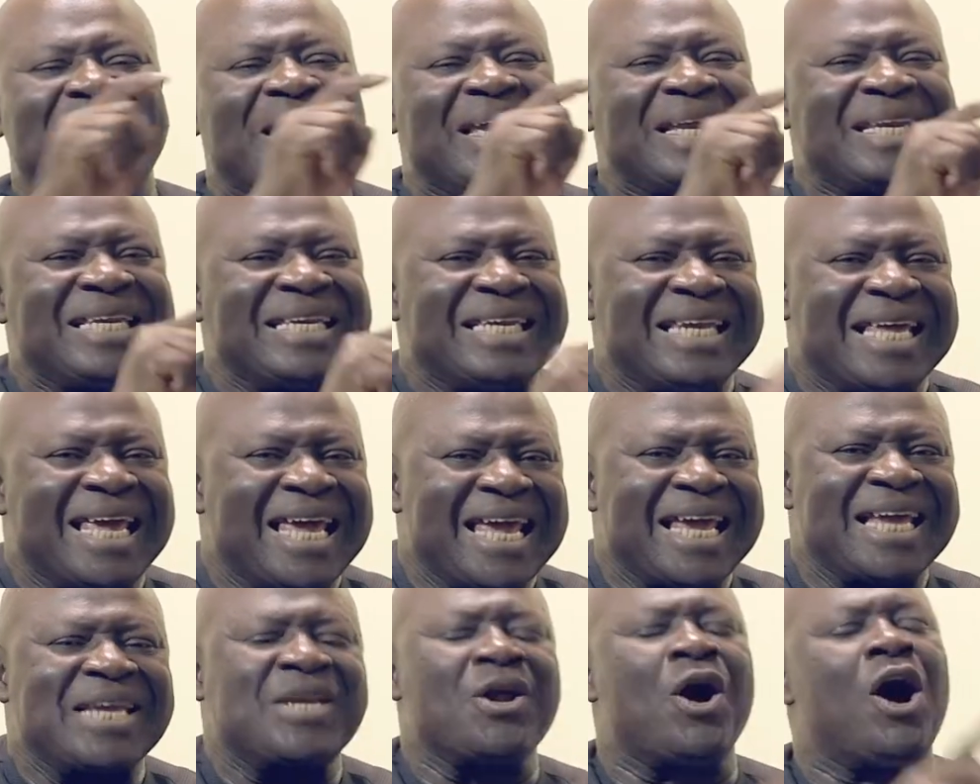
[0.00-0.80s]
the
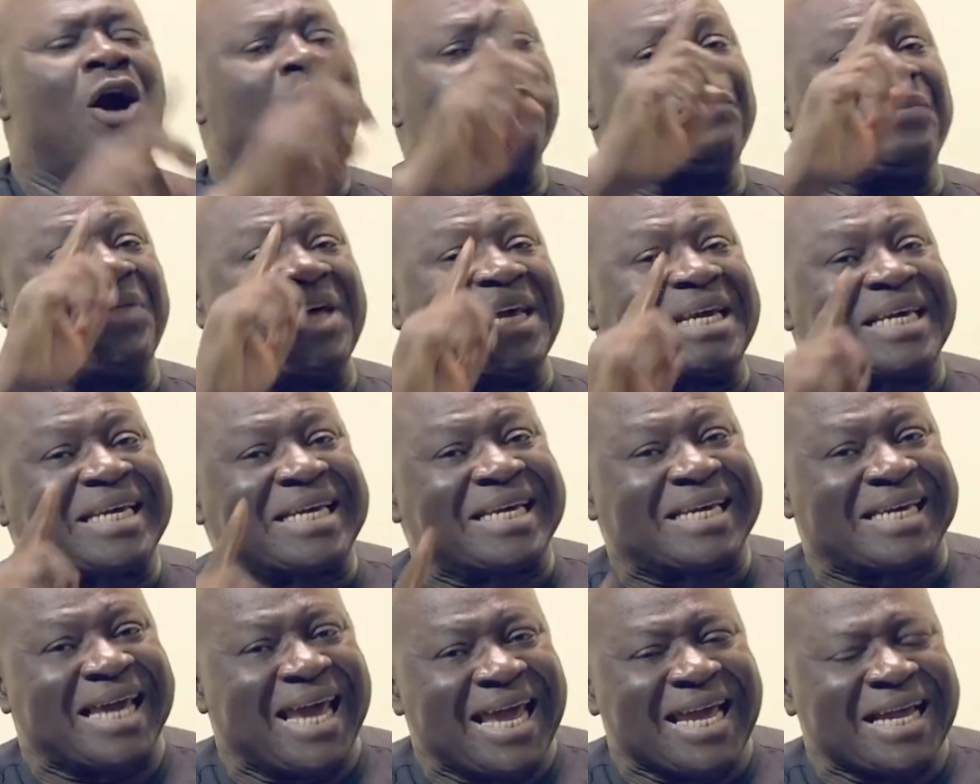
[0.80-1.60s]
need of the
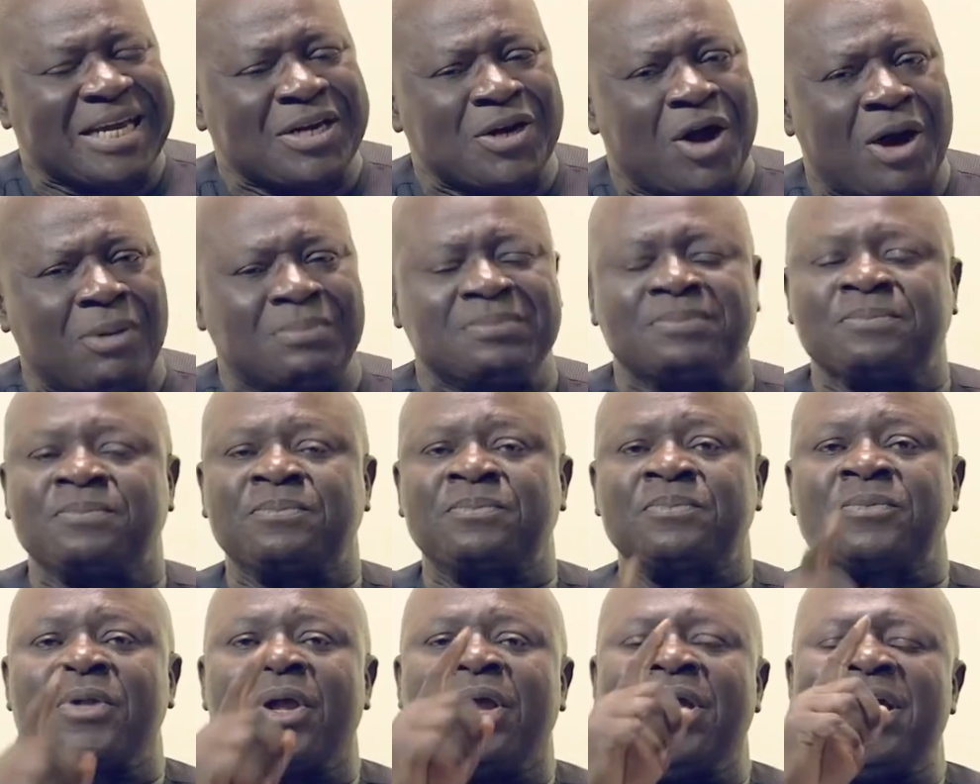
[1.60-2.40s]
kingdom.
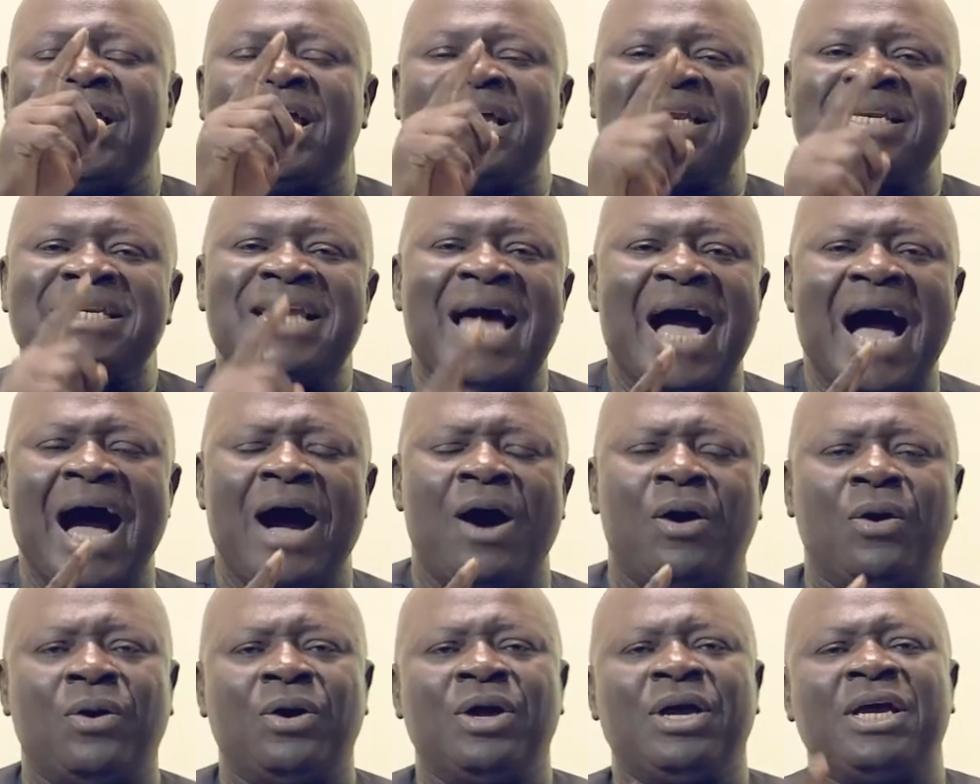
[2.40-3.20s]

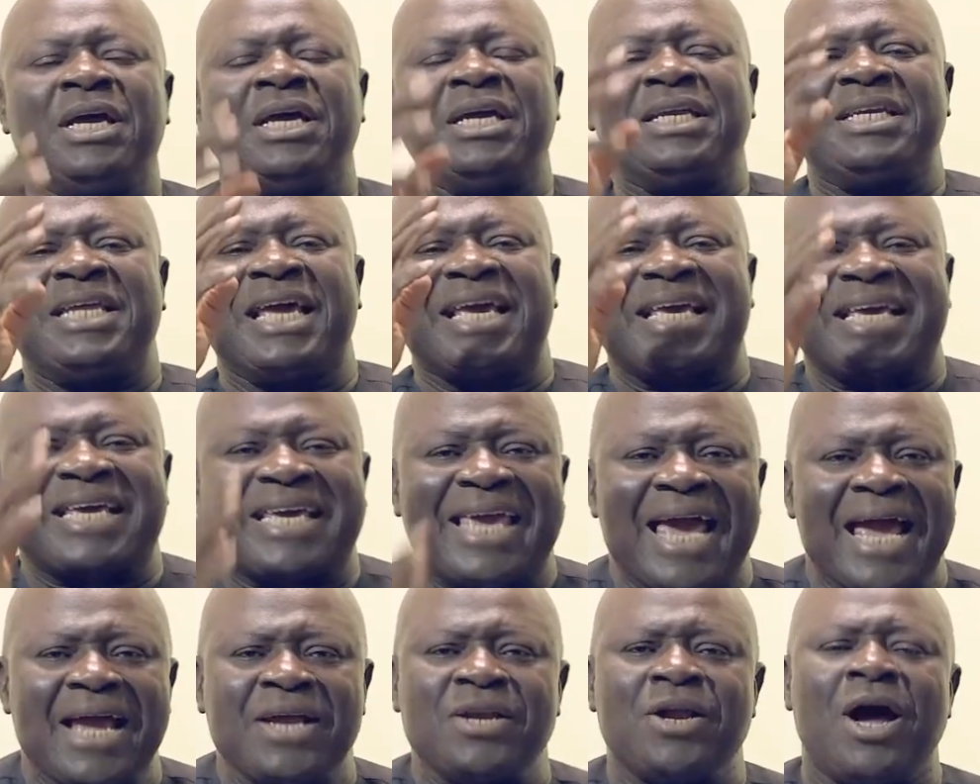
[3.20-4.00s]
Now, the
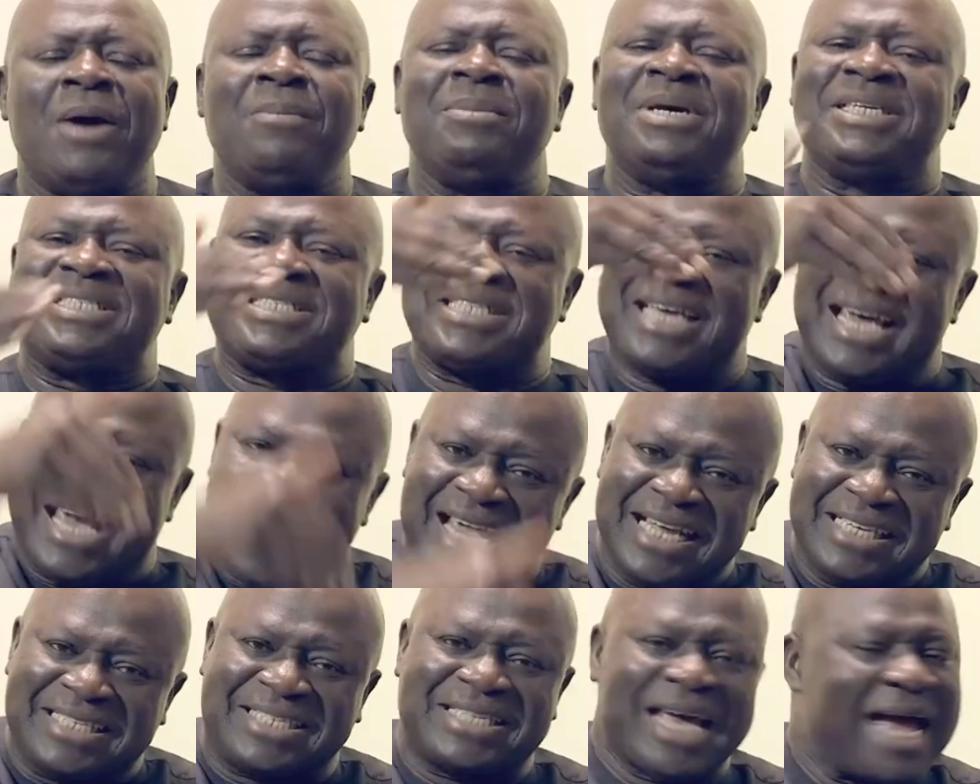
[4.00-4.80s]
kingdom is
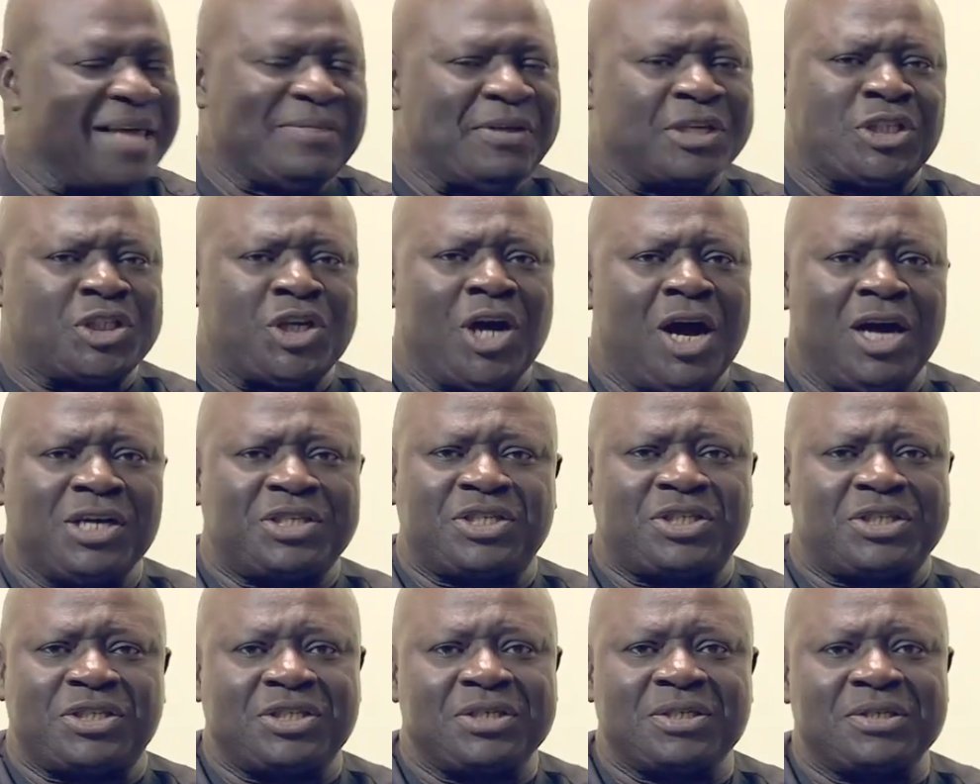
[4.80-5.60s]
inside the
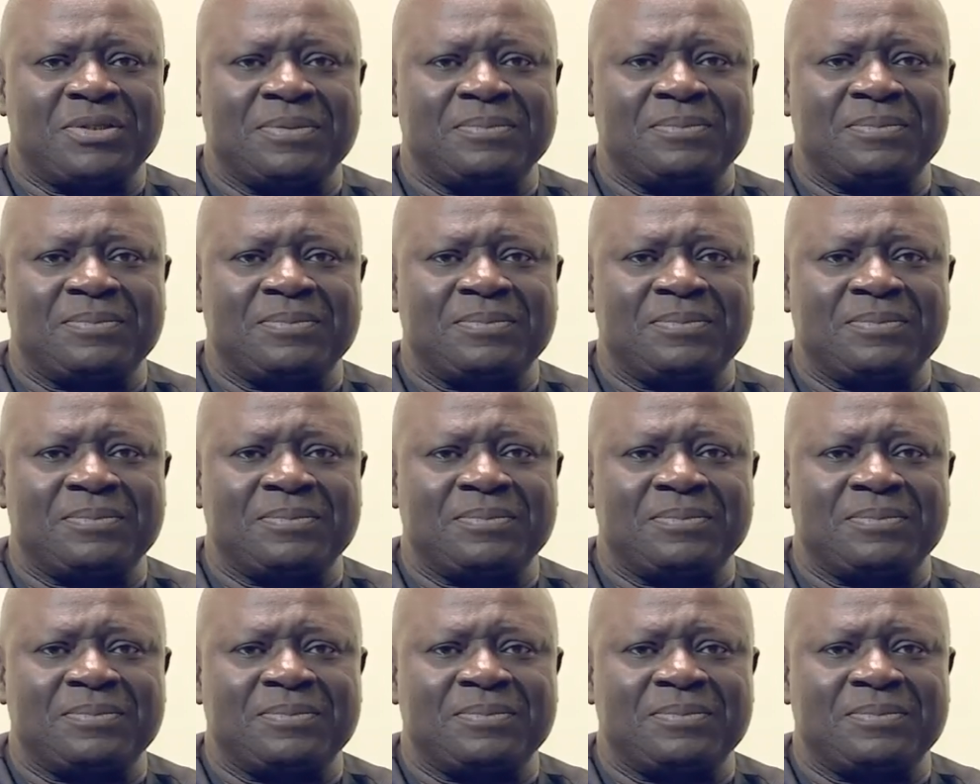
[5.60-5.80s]
church.